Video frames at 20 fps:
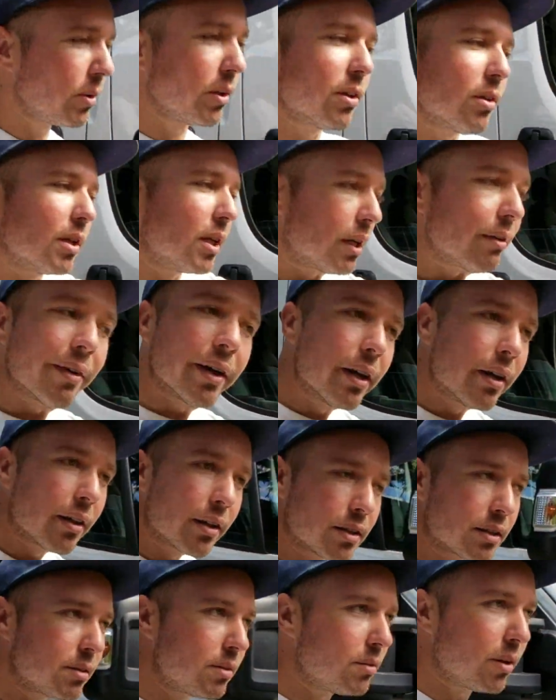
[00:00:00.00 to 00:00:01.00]
don't have any of
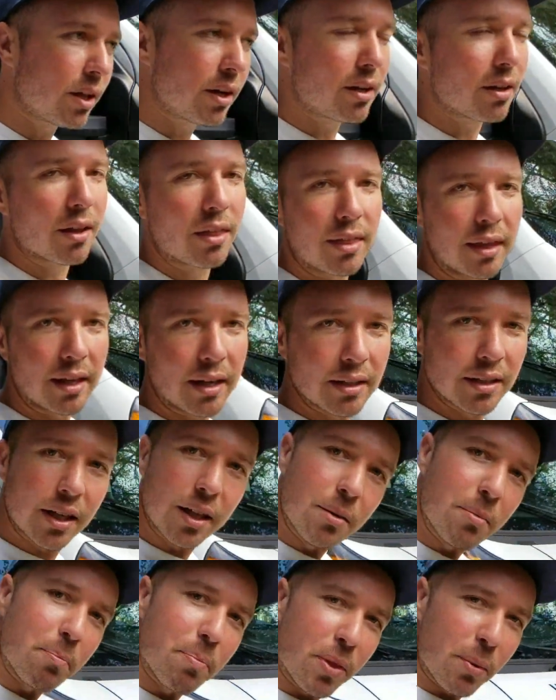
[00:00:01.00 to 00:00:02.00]

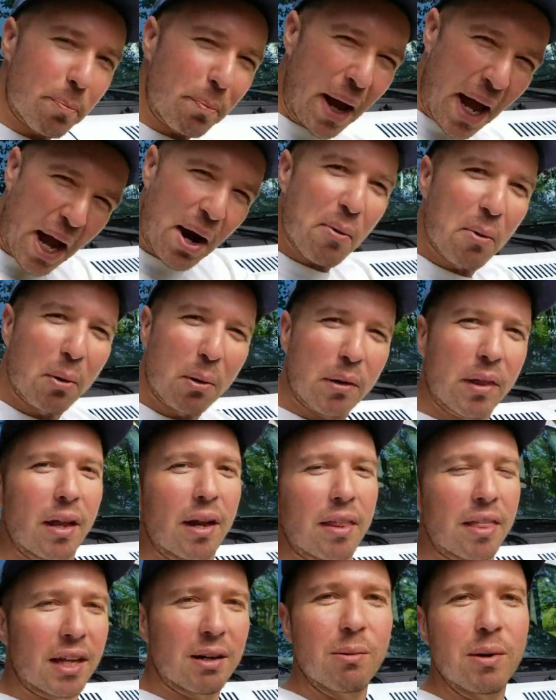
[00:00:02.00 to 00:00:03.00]
the power that I
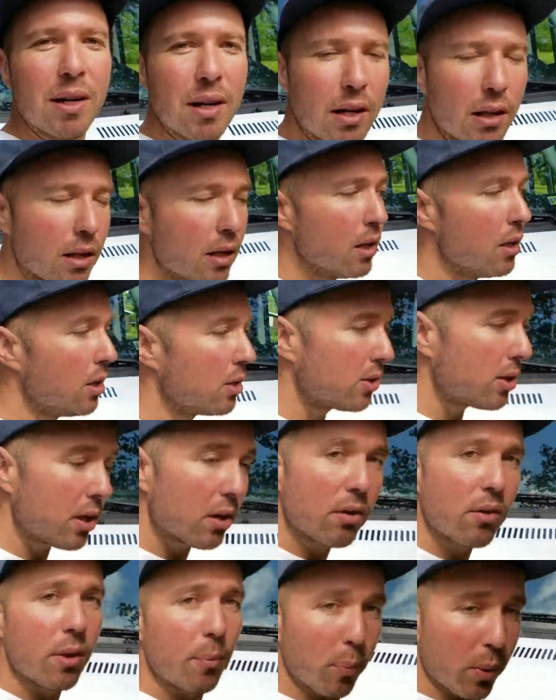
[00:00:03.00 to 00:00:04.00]
think we need.
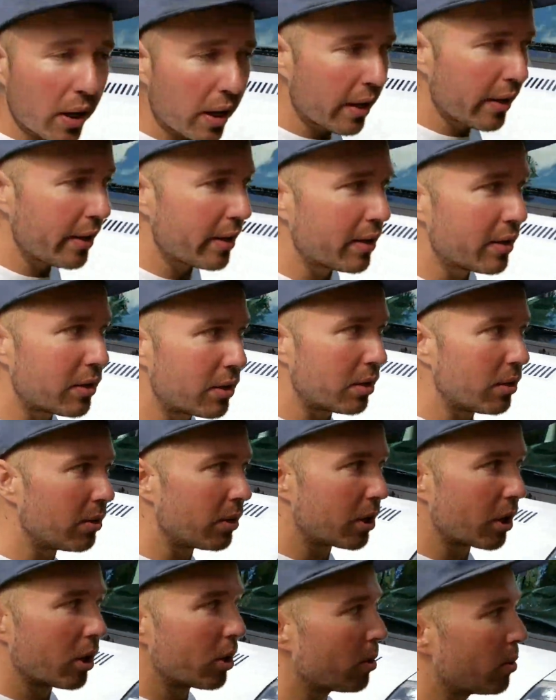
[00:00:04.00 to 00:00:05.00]
So the plan is to
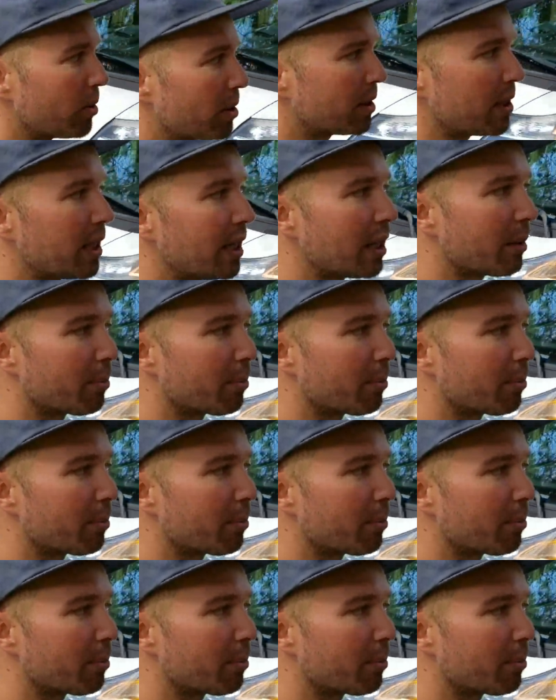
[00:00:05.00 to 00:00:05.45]
go see the